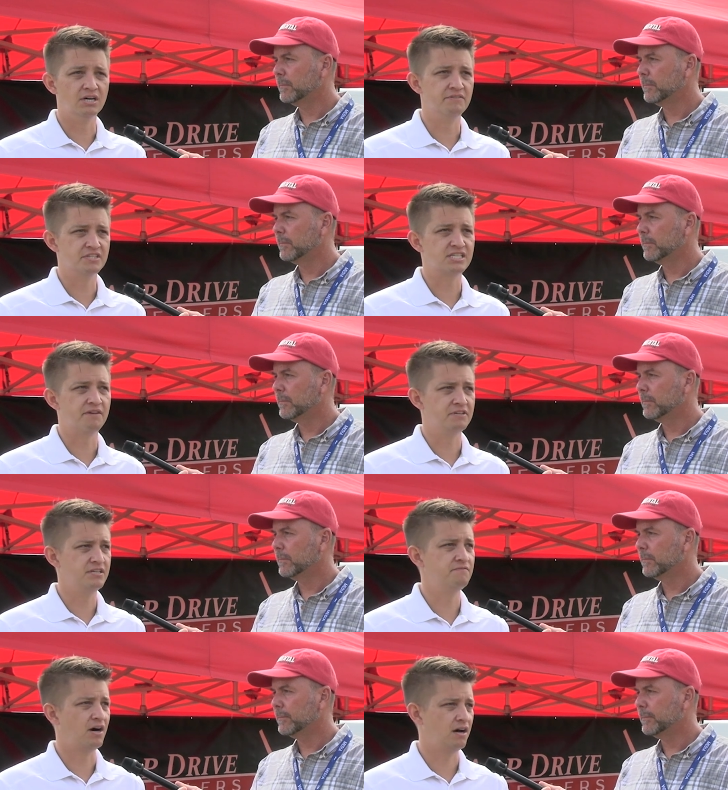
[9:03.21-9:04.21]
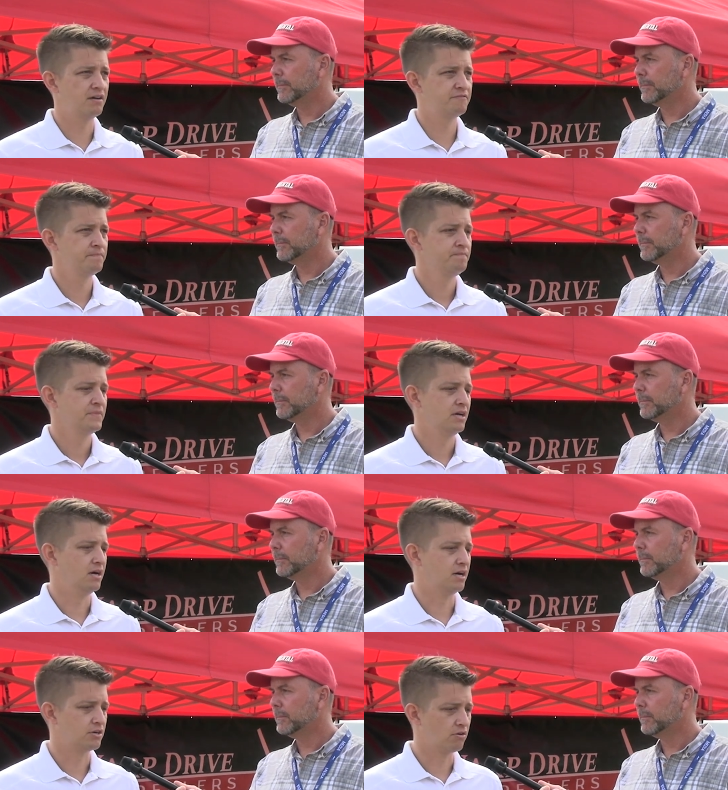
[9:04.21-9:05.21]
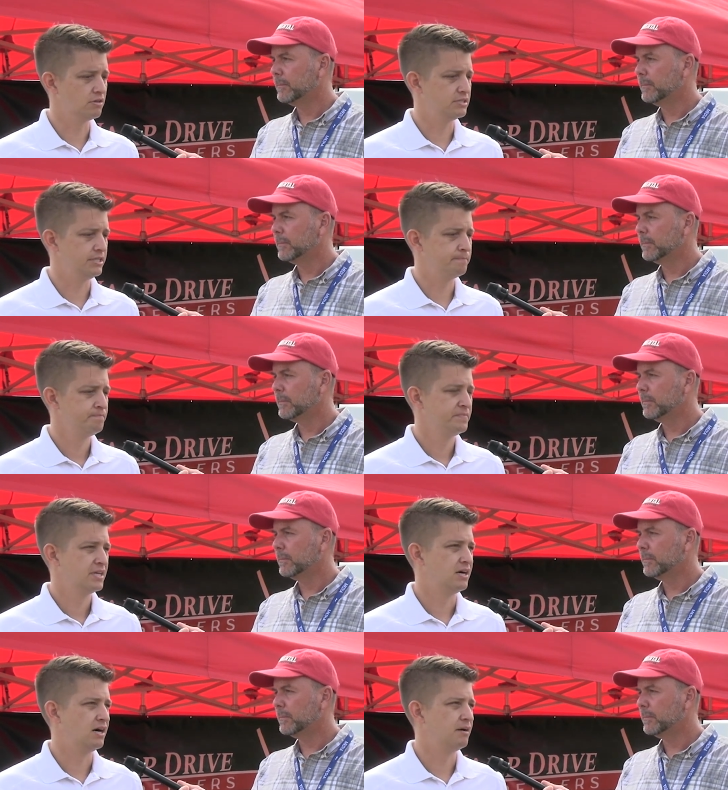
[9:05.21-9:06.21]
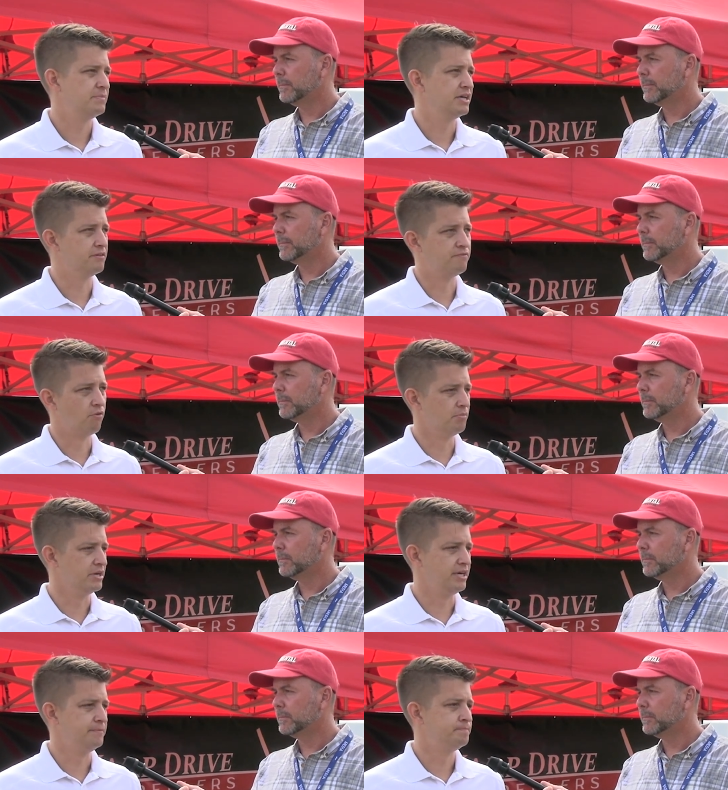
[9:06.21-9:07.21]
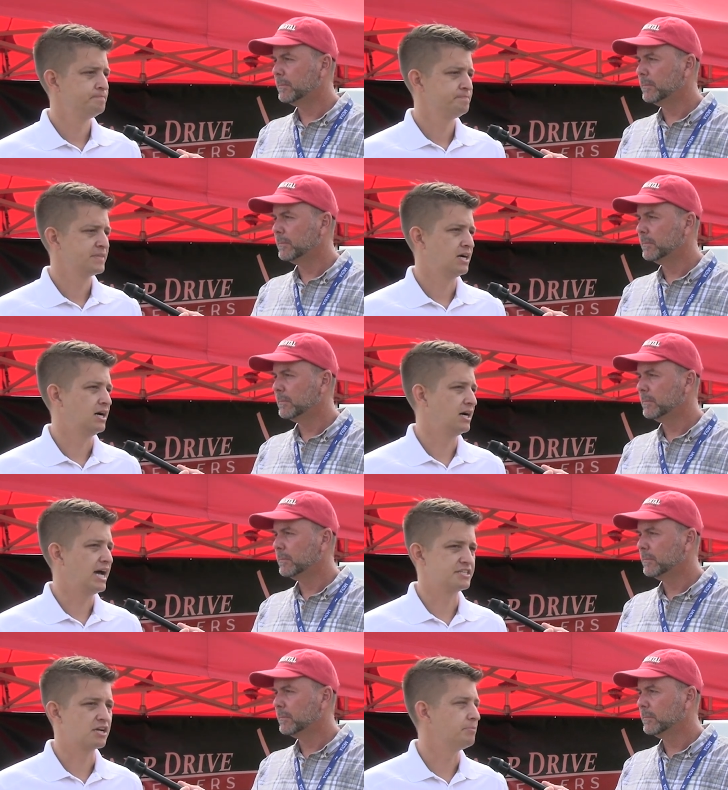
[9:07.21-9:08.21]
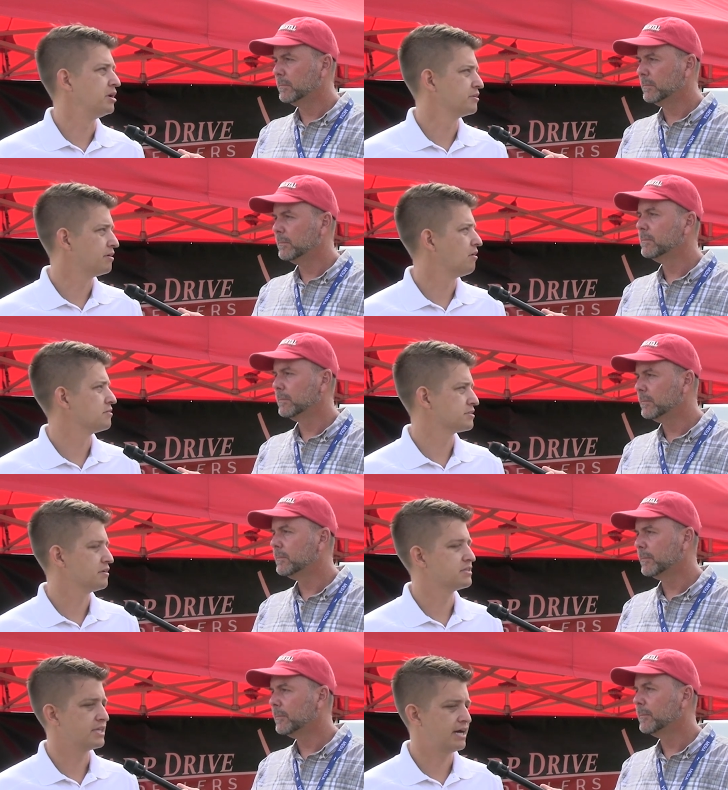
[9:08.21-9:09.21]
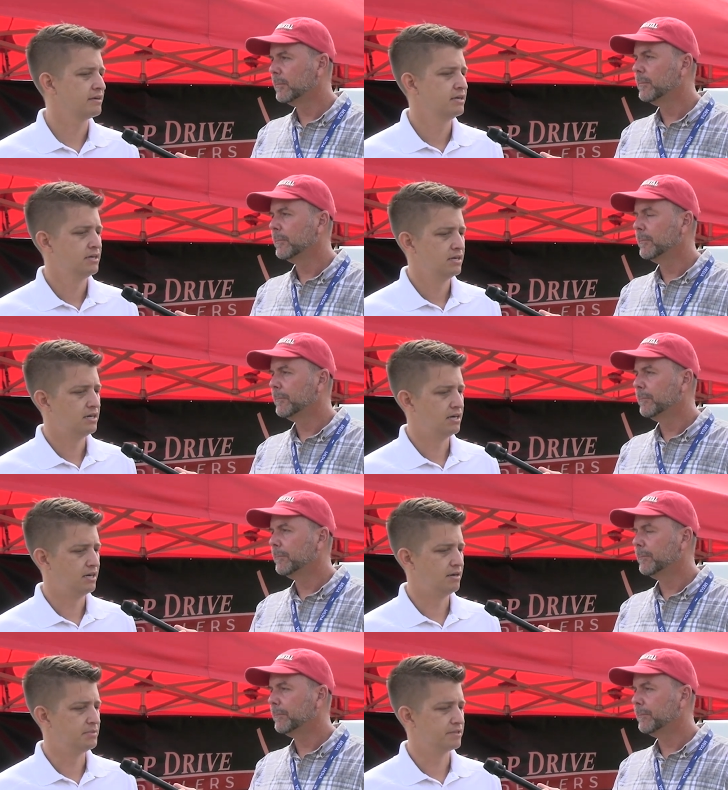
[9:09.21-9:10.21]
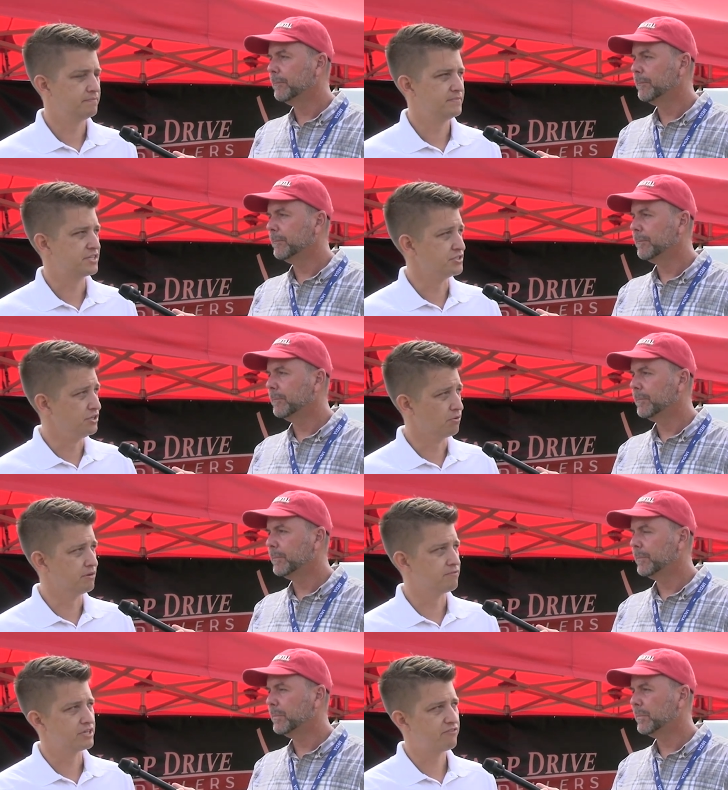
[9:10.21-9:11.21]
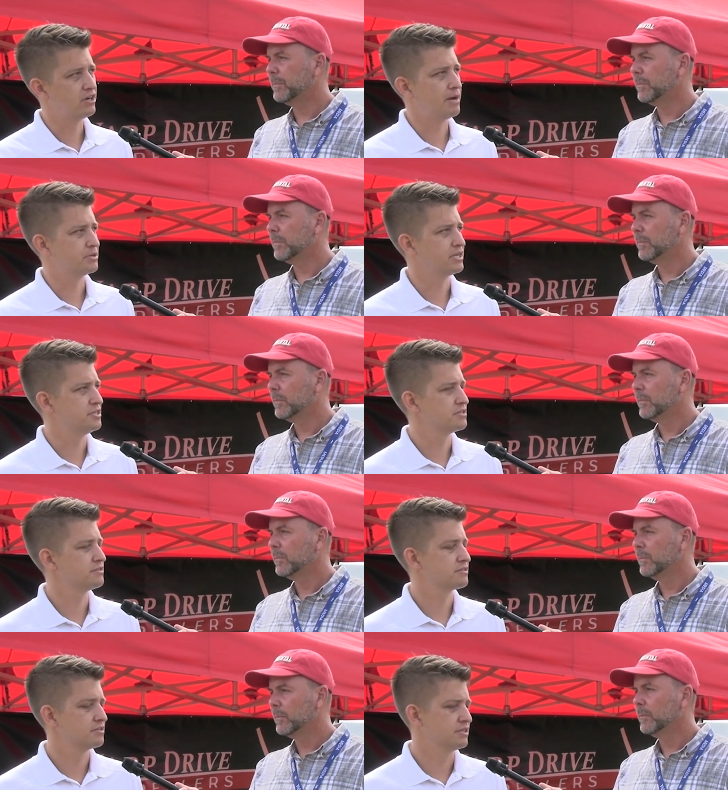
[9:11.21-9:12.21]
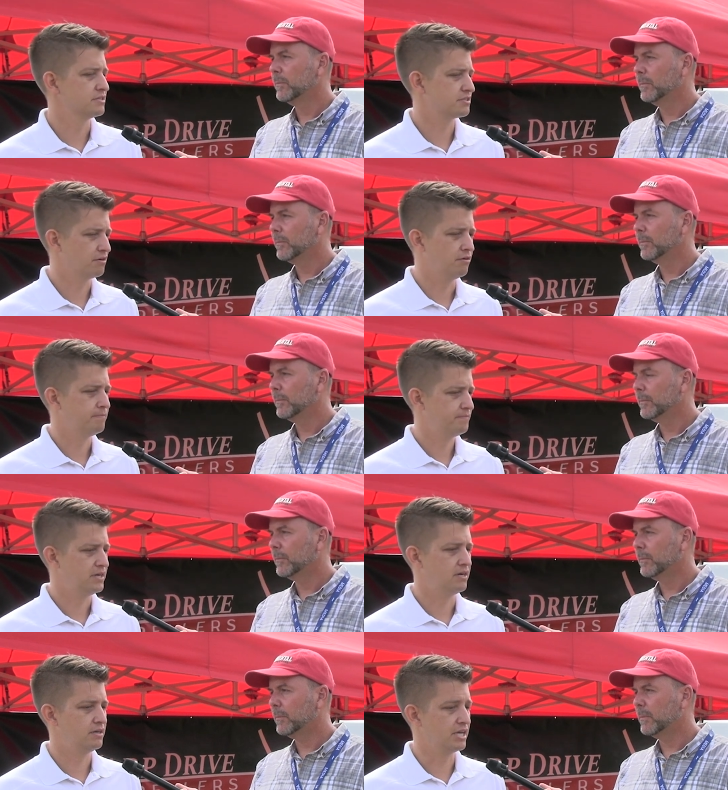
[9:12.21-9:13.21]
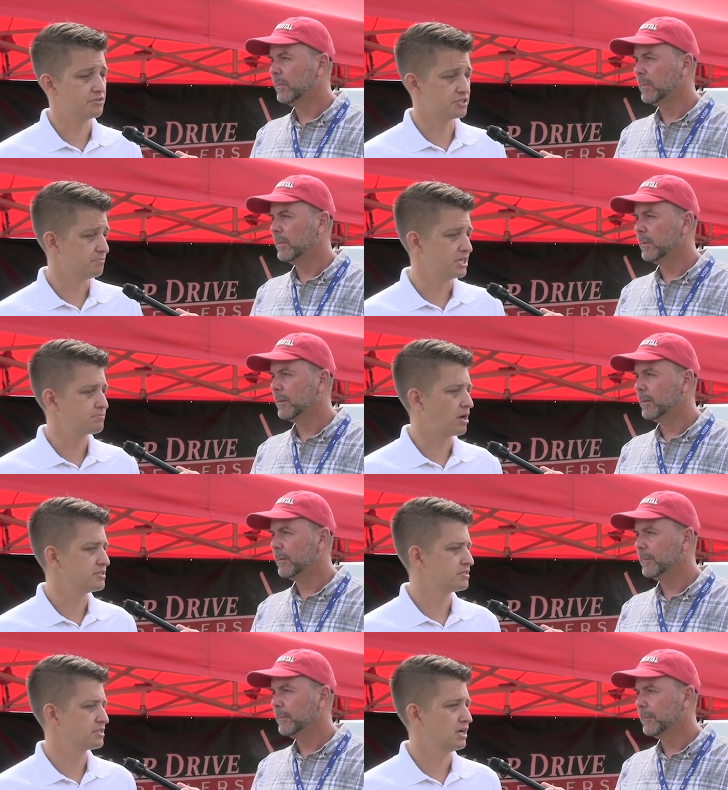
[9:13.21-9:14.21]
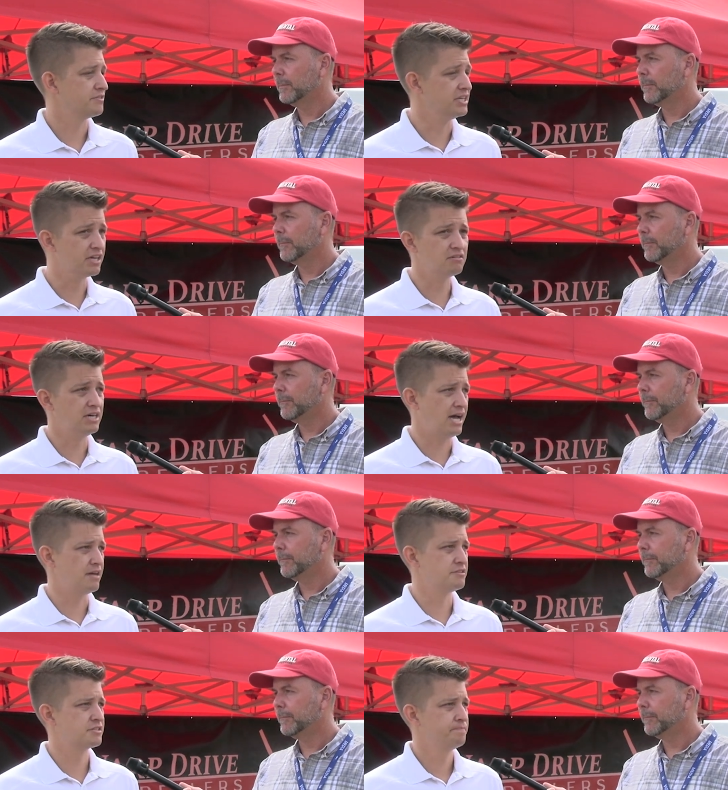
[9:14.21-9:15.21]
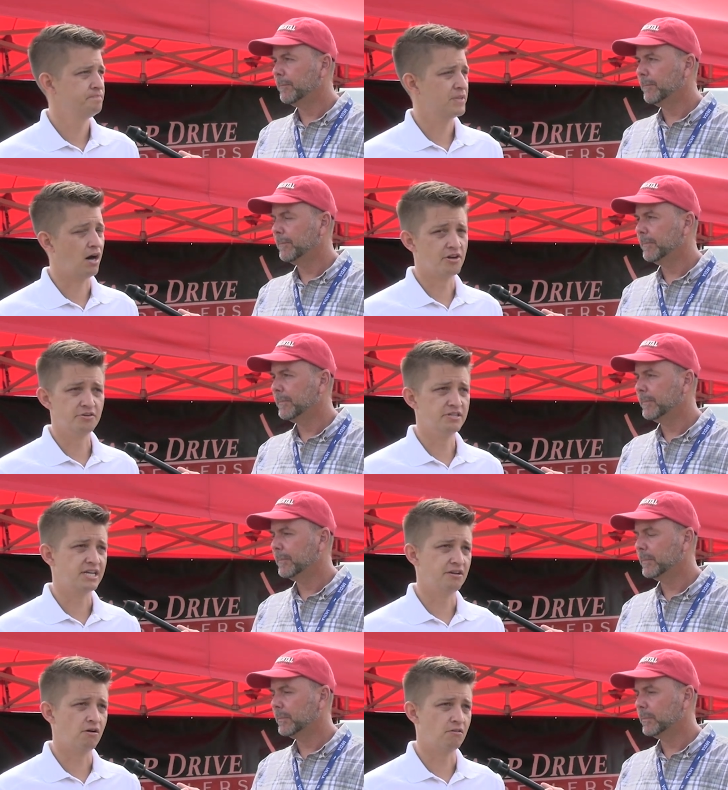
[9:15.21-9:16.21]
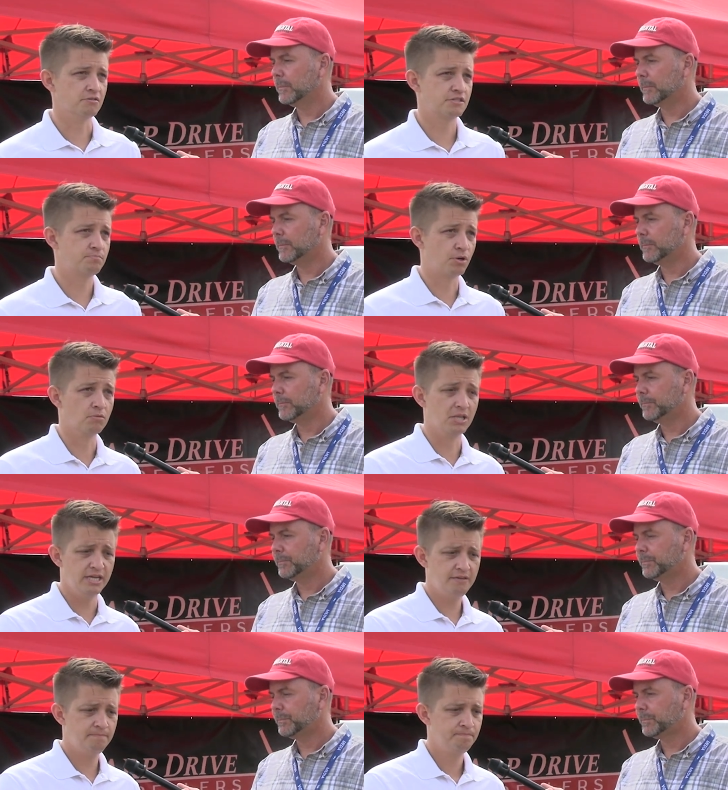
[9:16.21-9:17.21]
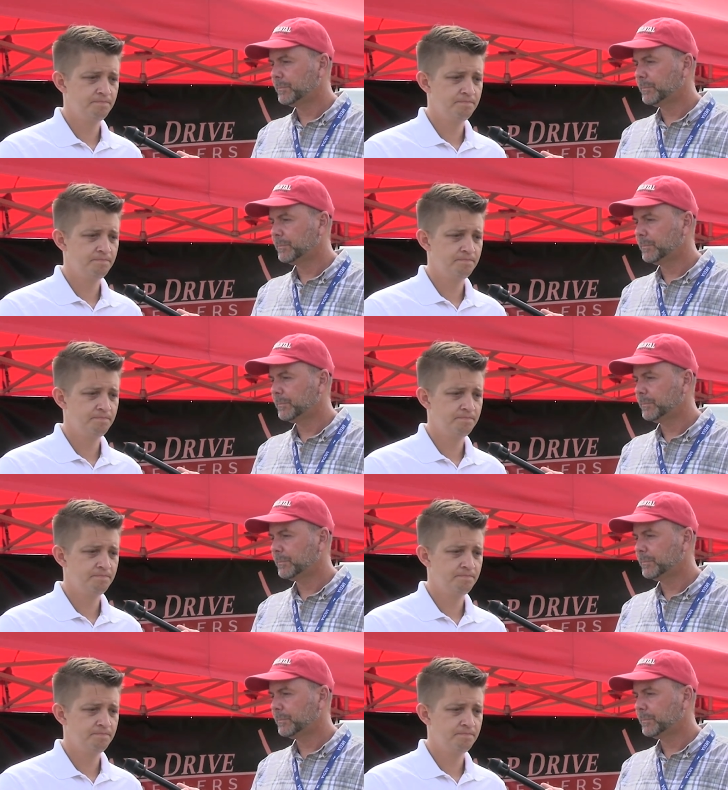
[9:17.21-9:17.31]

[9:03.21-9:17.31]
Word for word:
Speaker 1: $1,175 currently, and the four blade adds a couple $100 onto that, but that's newer and for different applications. And so, yeah, those are the base prices. The nickel adds $110 per blade,